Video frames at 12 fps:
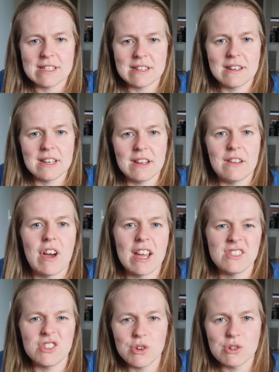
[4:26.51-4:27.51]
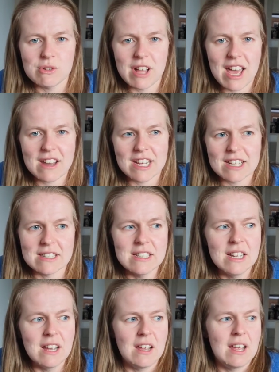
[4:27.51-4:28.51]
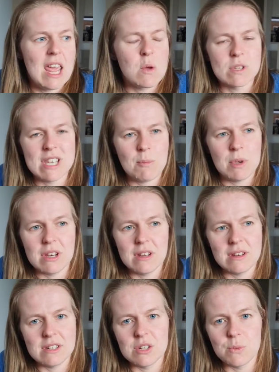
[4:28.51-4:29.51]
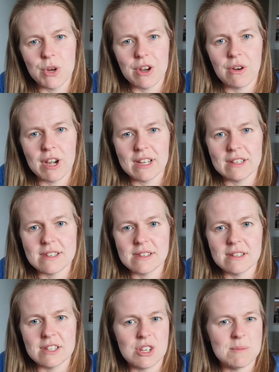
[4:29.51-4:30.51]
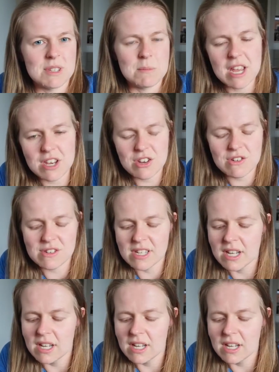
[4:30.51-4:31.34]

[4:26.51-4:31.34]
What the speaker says: And if I had social outings, he was happy to work around us in terms of menus.